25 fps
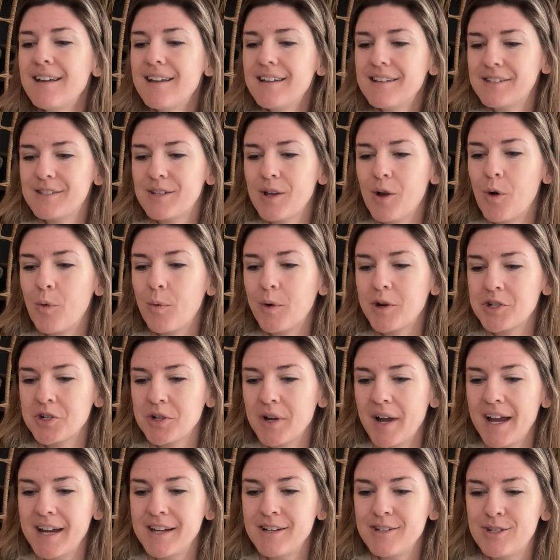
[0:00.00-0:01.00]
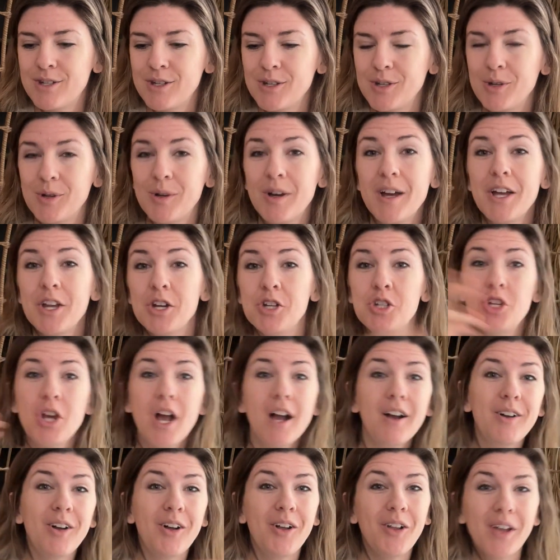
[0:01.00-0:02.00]
So we're trying to
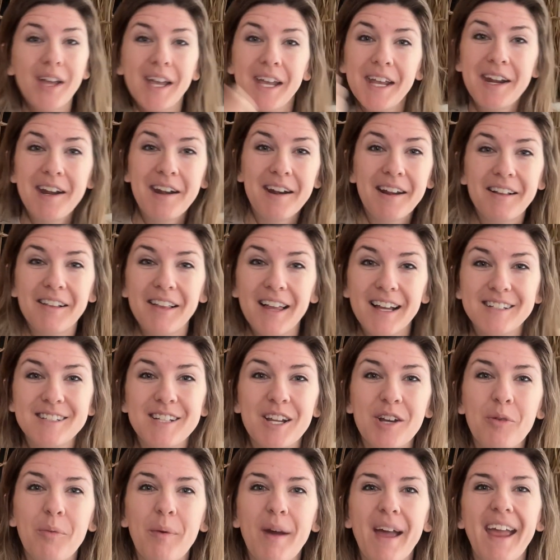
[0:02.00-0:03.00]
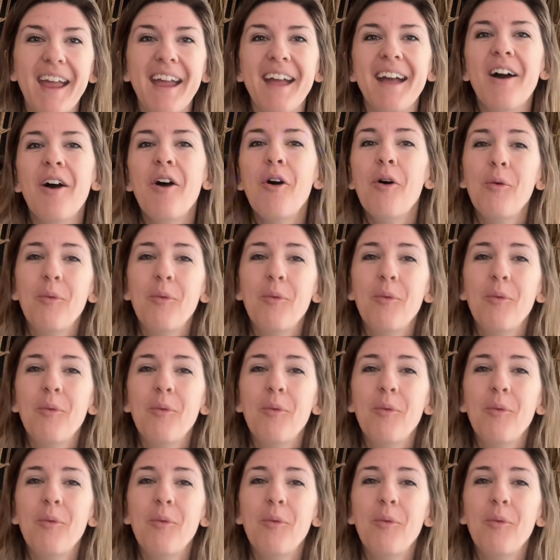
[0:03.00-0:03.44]
juggle in an eclectic way